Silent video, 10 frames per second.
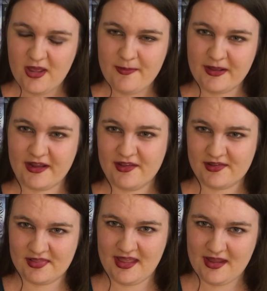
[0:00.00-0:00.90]

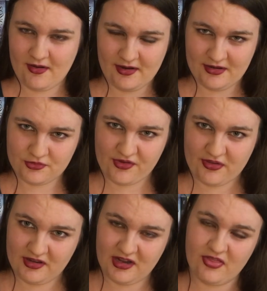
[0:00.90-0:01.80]
because they are
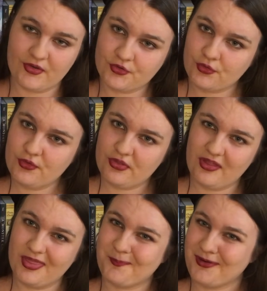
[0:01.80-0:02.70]
interested in the truth
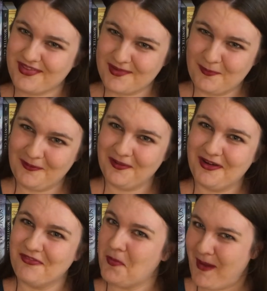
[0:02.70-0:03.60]
and the principle
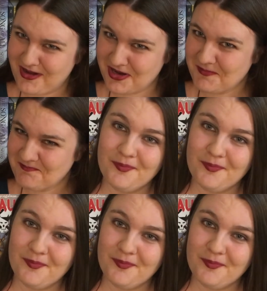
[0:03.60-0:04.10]
of the matter.